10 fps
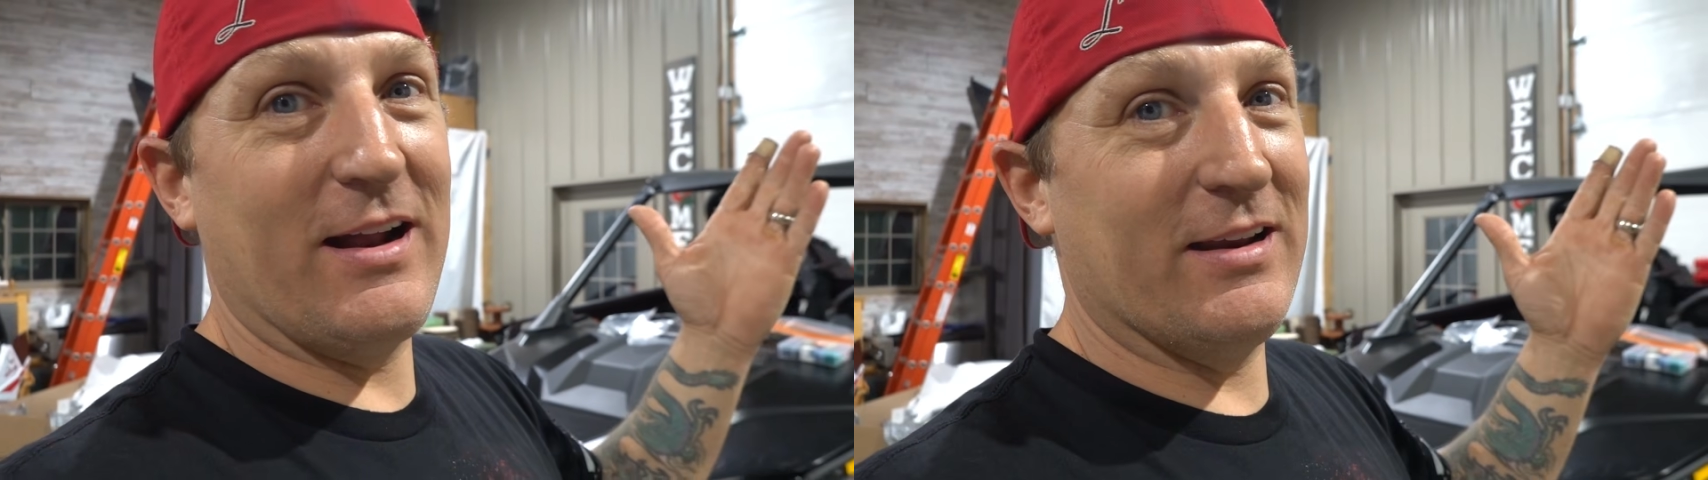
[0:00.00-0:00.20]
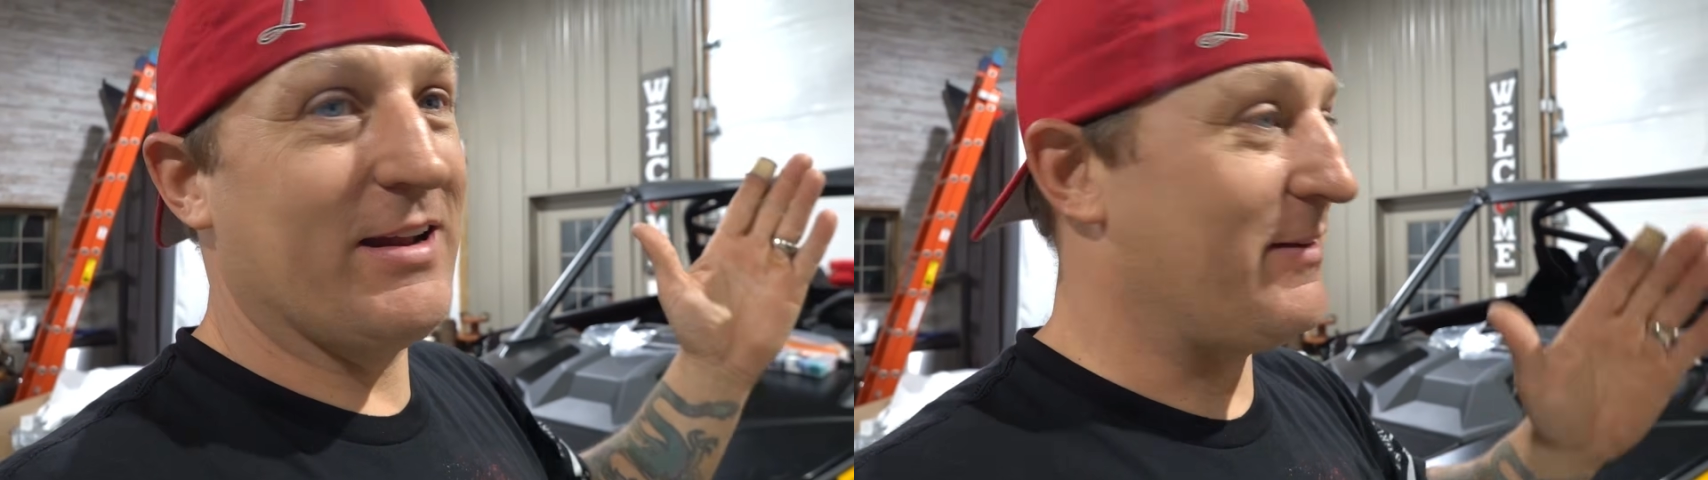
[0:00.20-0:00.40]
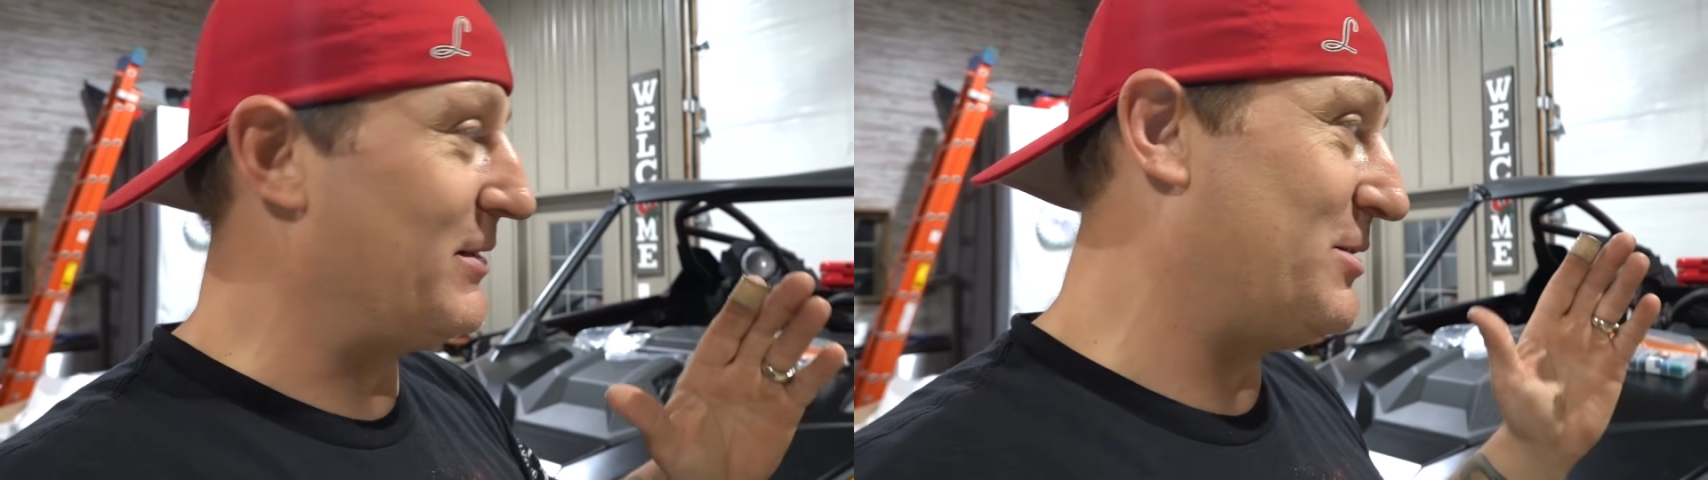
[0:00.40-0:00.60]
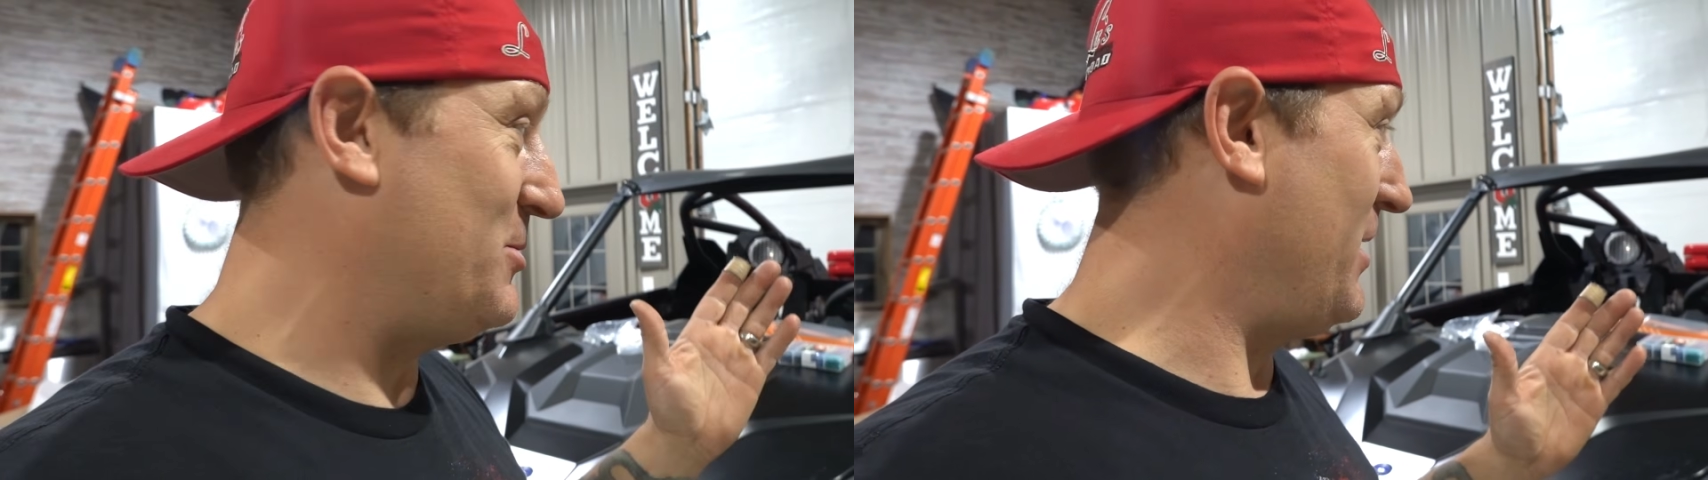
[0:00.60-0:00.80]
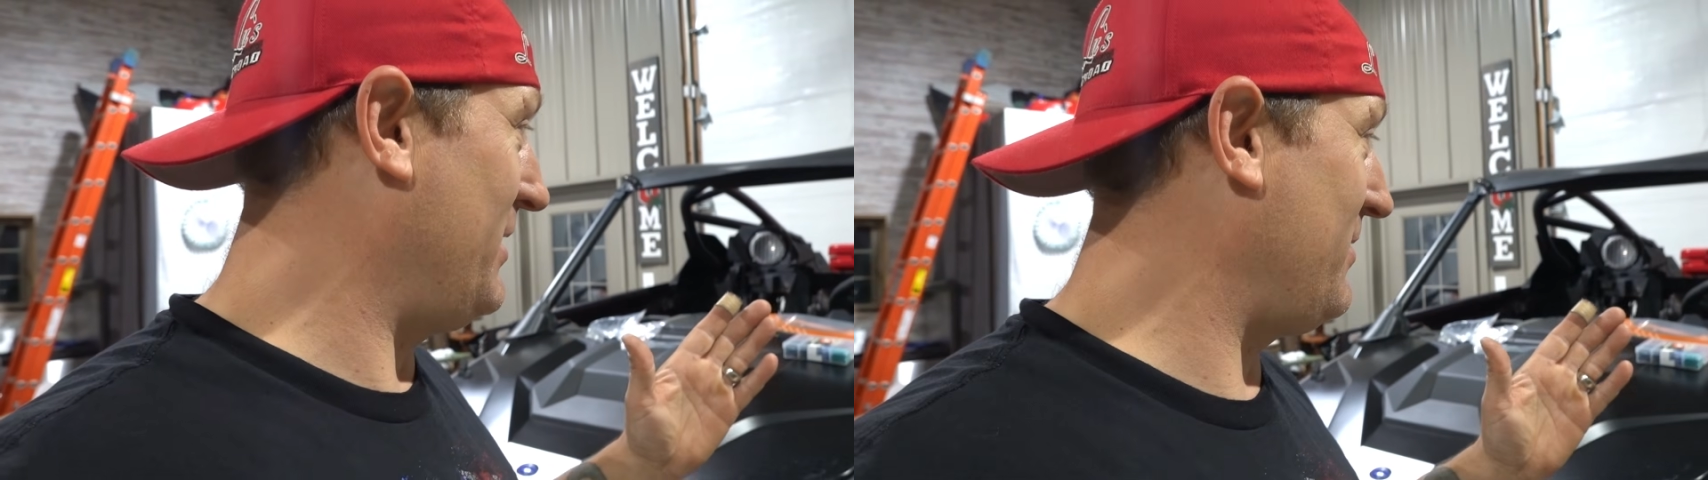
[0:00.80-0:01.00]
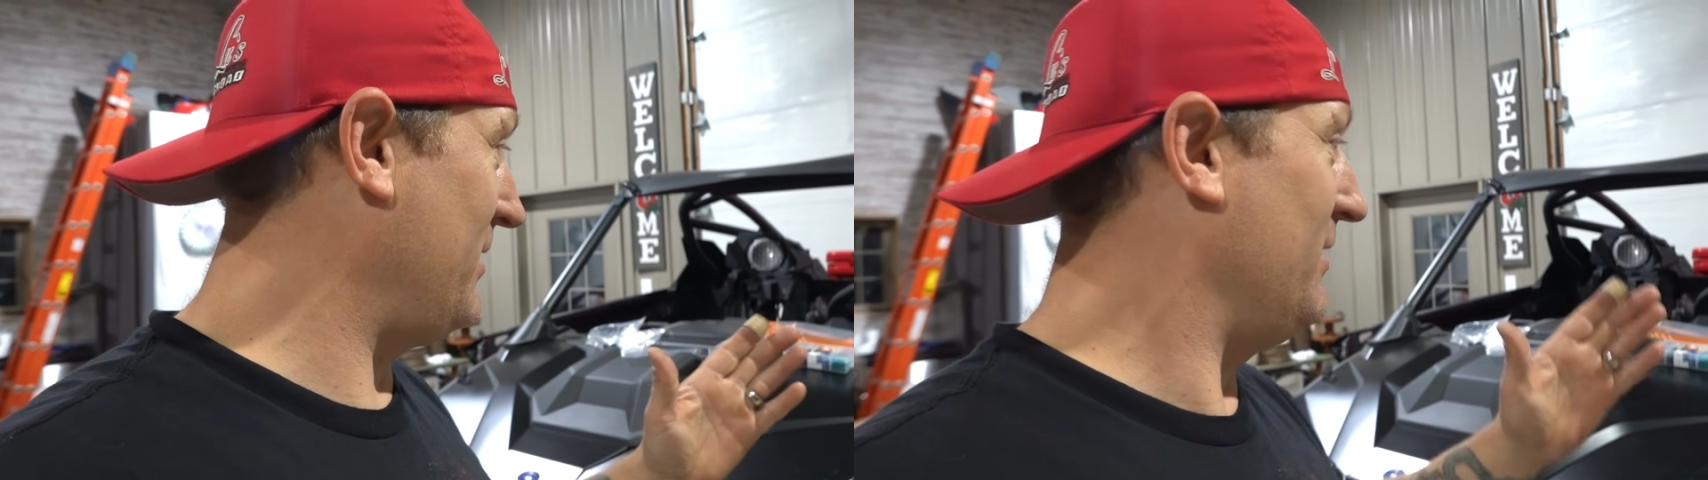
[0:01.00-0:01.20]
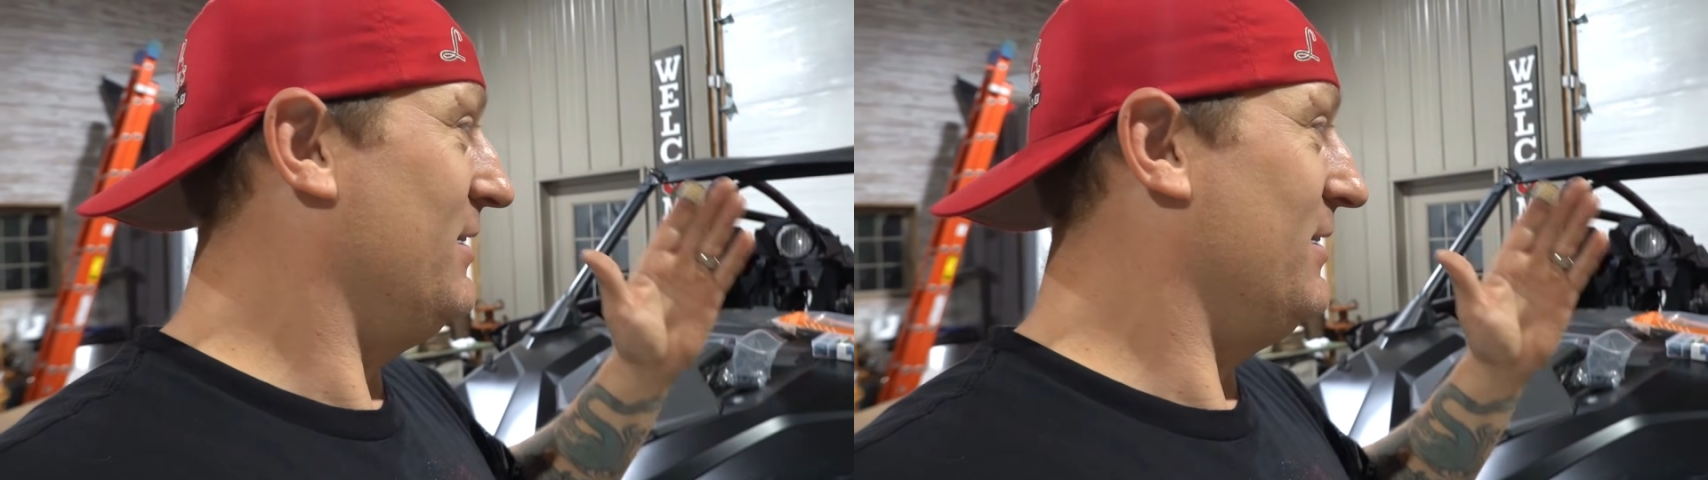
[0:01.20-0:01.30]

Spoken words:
I didn't have to do anything.